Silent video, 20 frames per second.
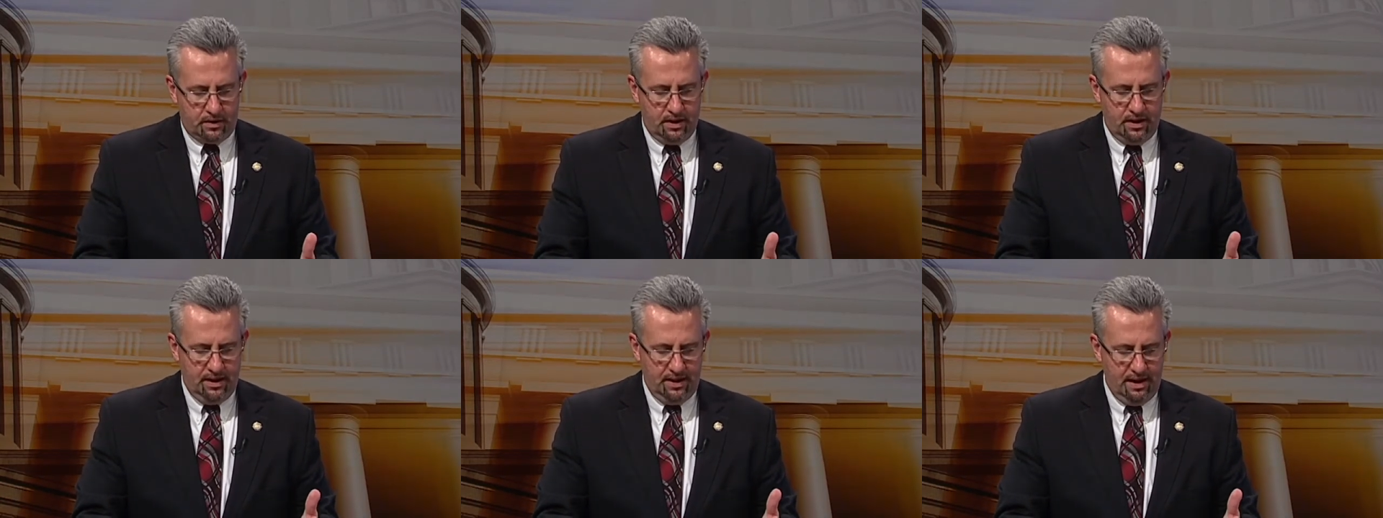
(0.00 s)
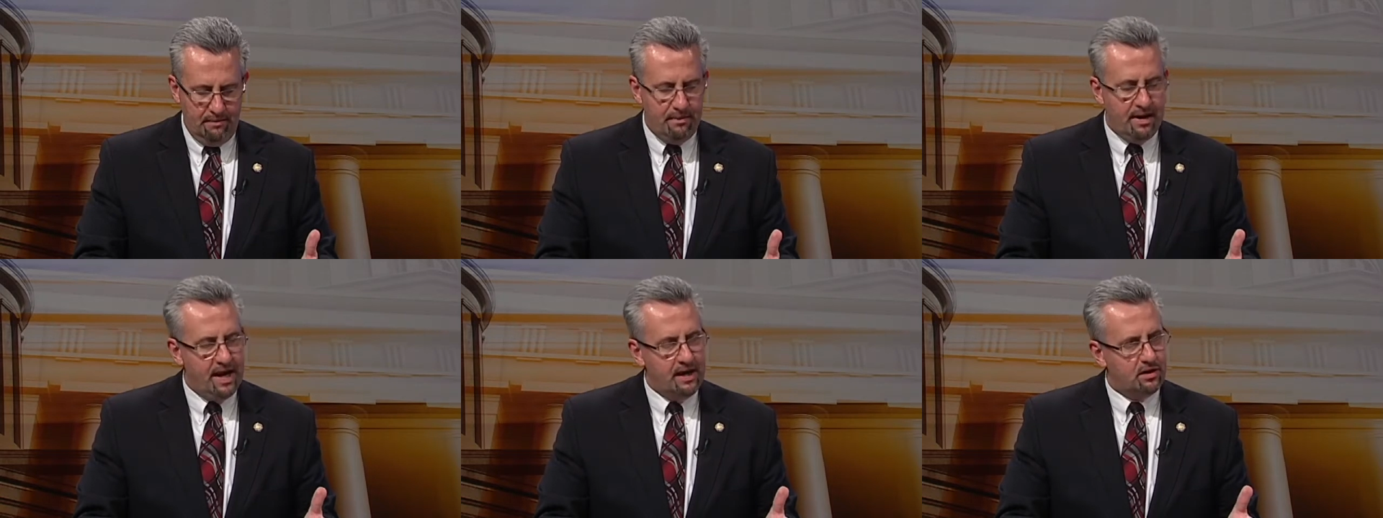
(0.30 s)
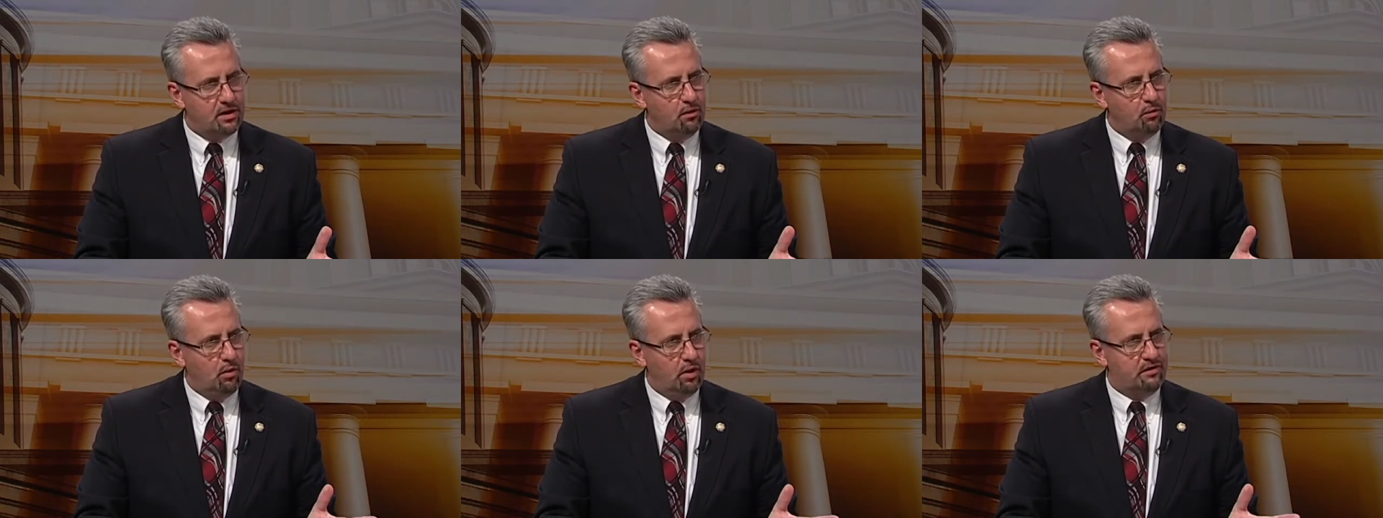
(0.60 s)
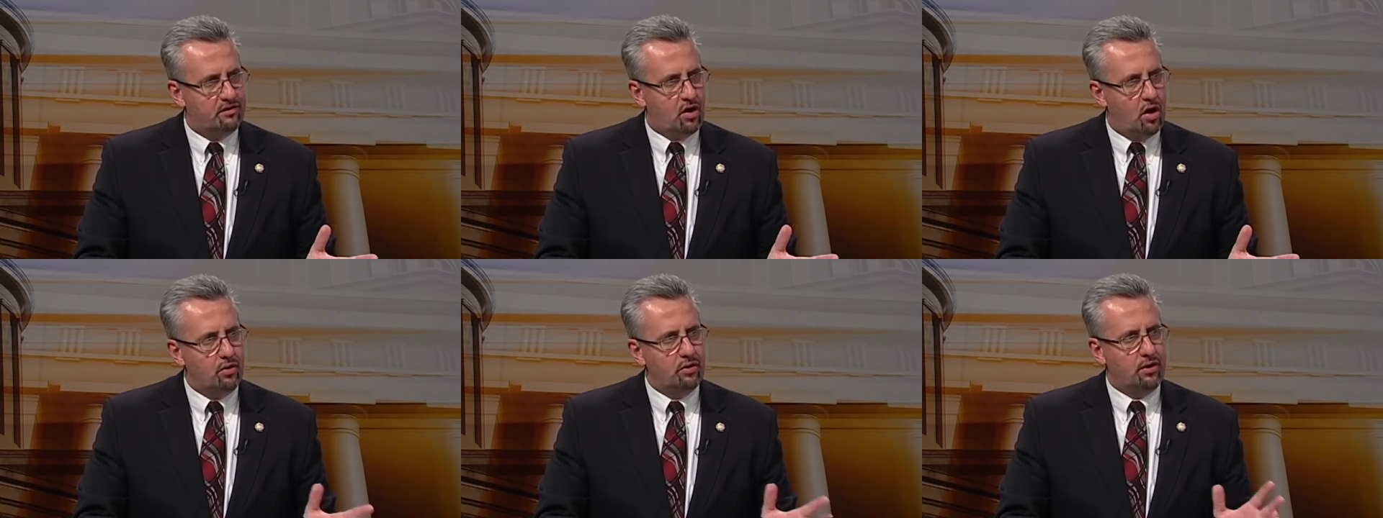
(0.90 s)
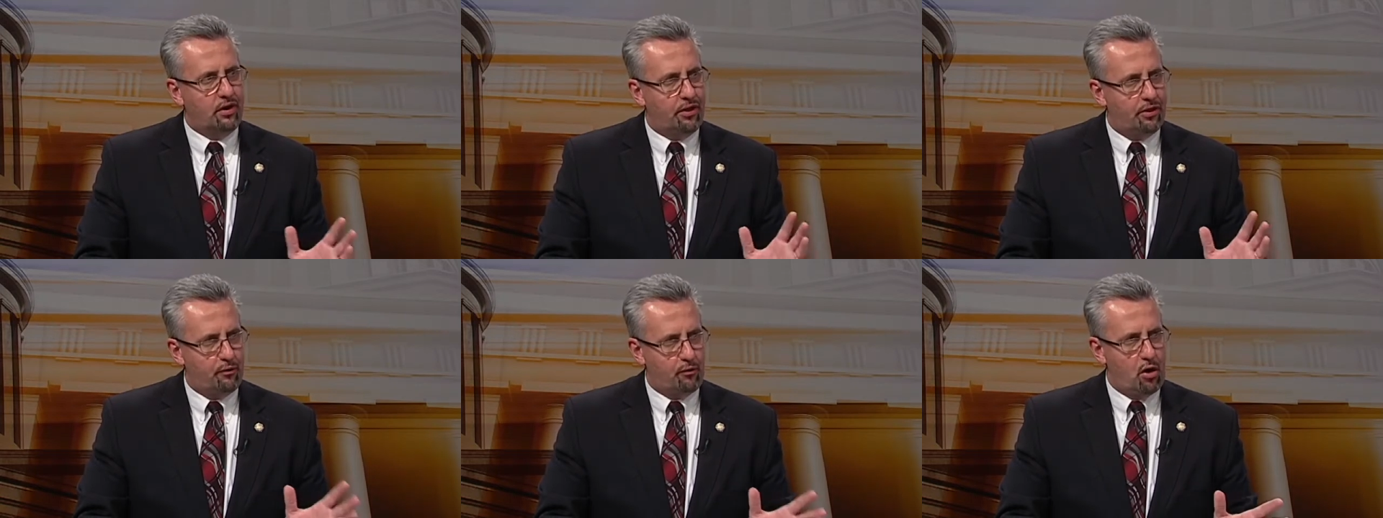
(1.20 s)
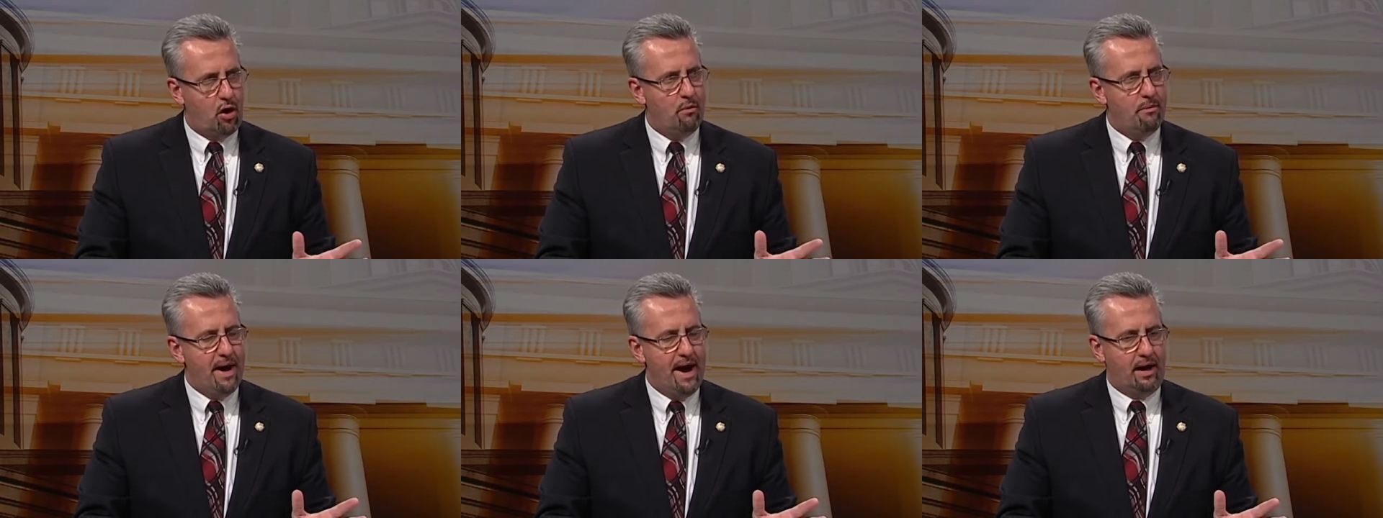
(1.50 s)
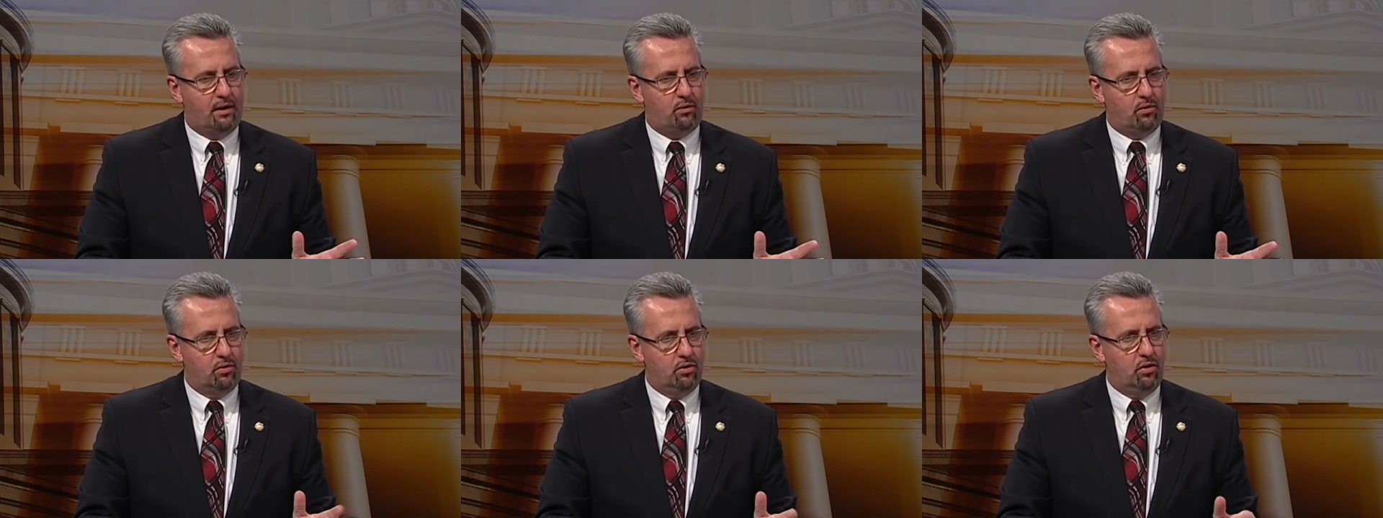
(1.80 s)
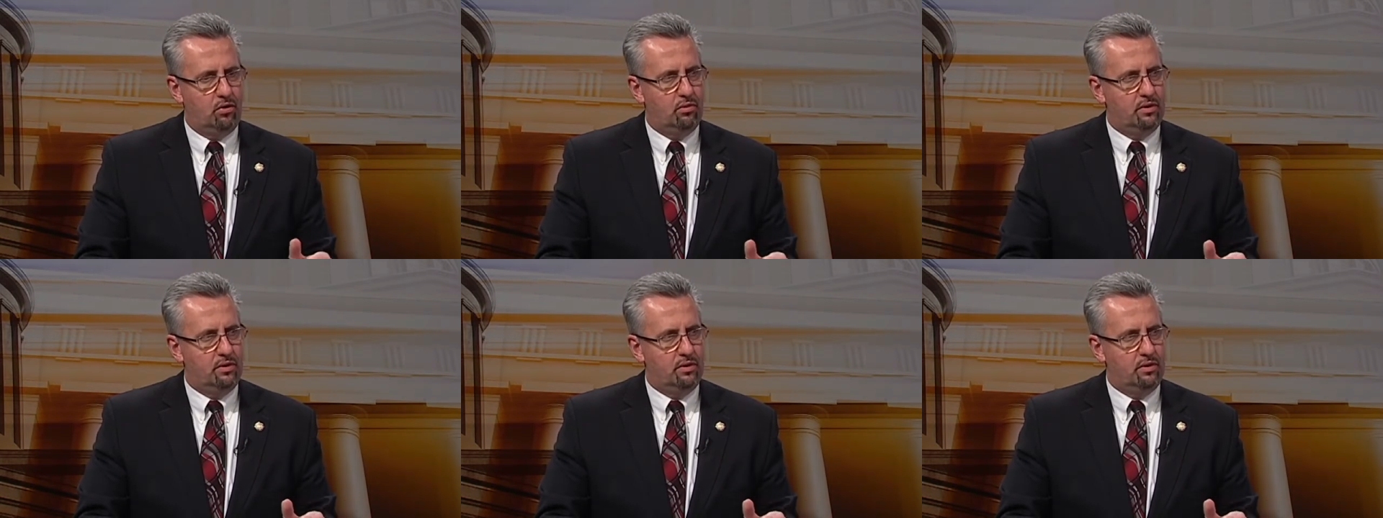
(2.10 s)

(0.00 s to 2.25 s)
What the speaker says: eliminate what's called a throwback rule,